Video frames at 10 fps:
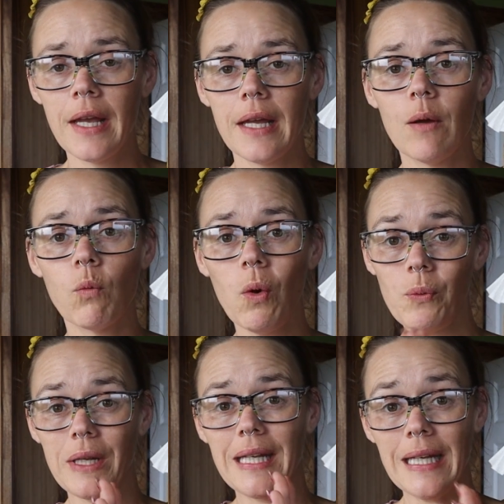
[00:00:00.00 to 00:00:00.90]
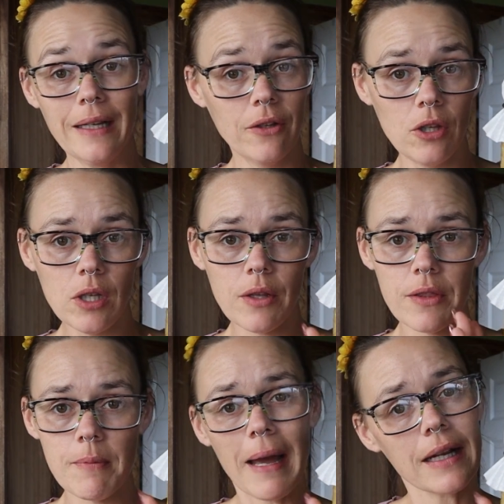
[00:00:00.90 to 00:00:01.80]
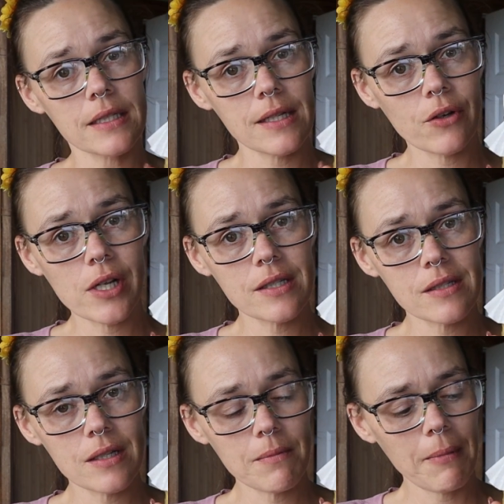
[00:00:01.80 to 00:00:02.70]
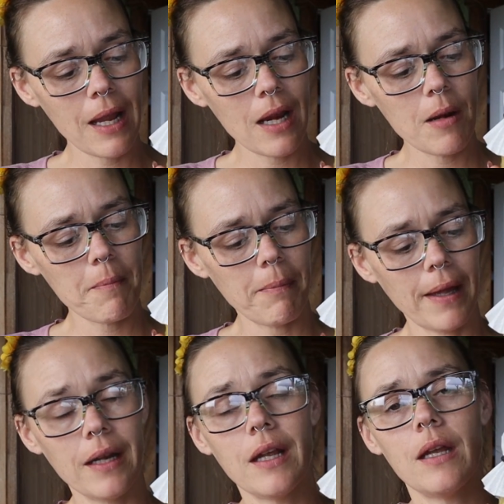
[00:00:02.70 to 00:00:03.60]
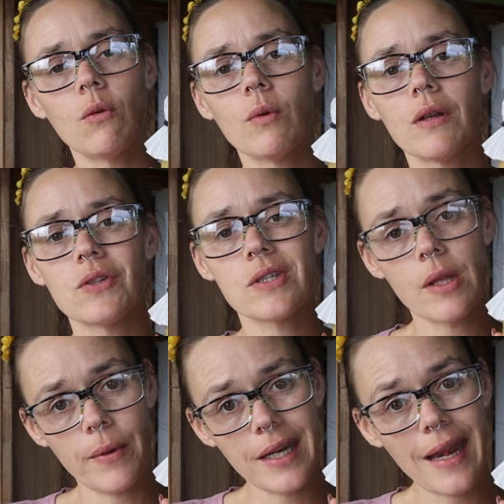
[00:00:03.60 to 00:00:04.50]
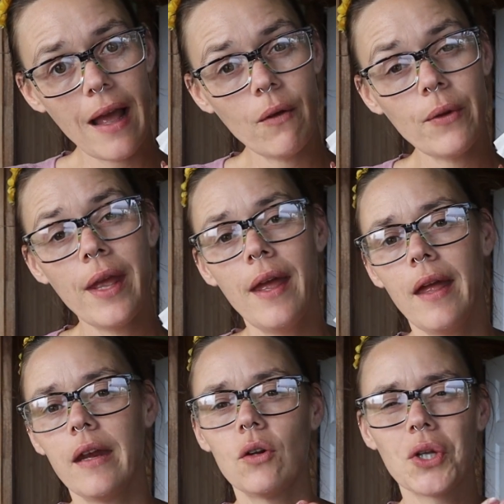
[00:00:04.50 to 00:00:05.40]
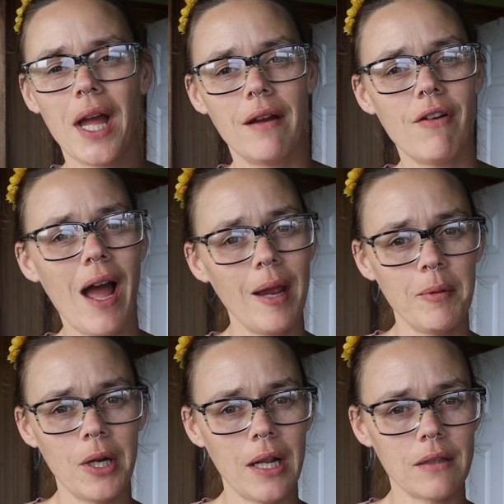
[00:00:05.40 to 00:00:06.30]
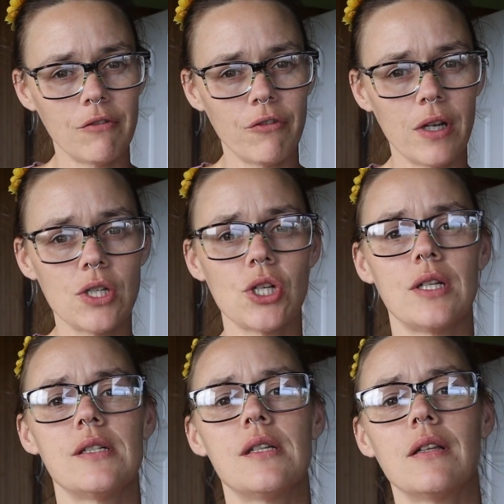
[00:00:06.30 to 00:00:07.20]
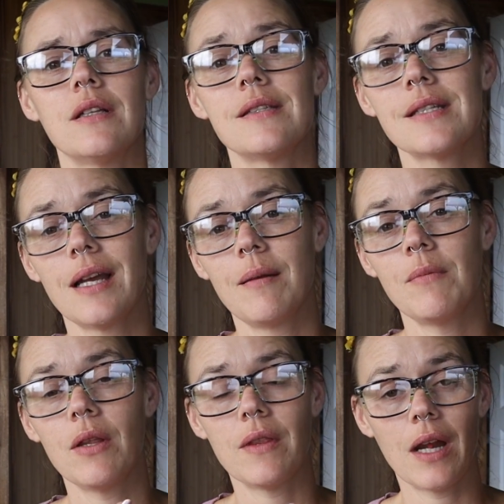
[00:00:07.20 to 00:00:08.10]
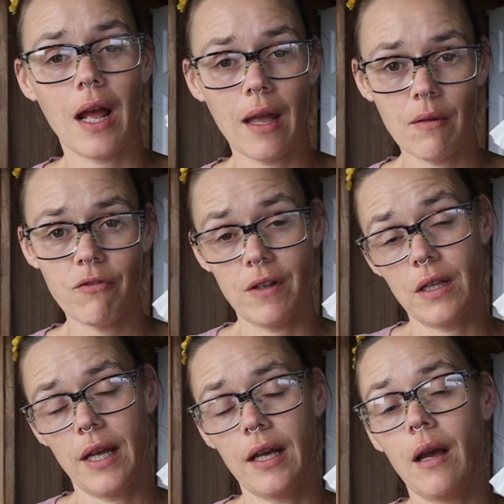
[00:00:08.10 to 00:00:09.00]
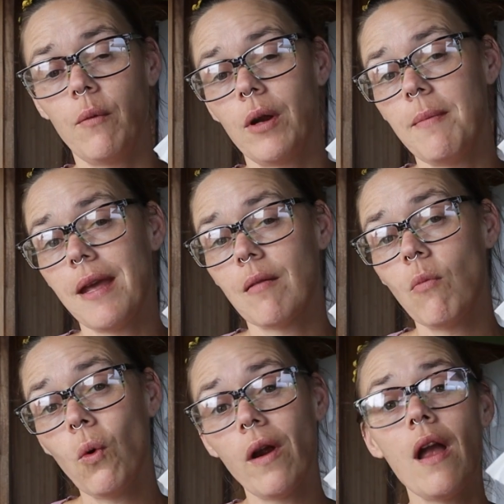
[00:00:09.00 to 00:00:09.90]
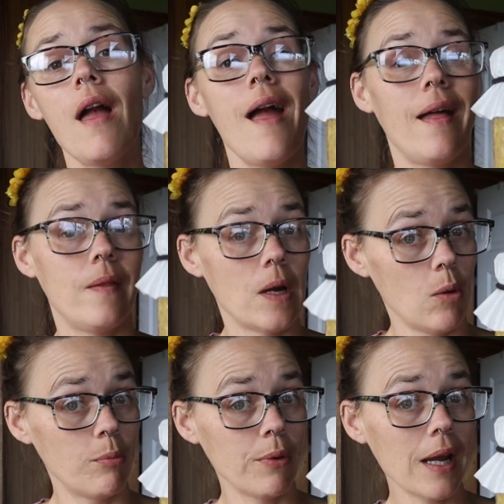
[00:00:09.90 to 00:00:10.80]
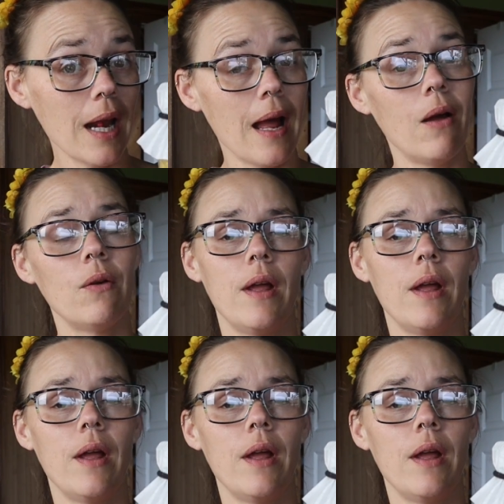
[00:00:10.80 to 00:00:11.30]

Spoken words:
It won't kill the bacteria that it made, but it will slow it down, and it'll kind of hibernate in the fridge until it's time that I feel like I want to make more, and then I'll bring it out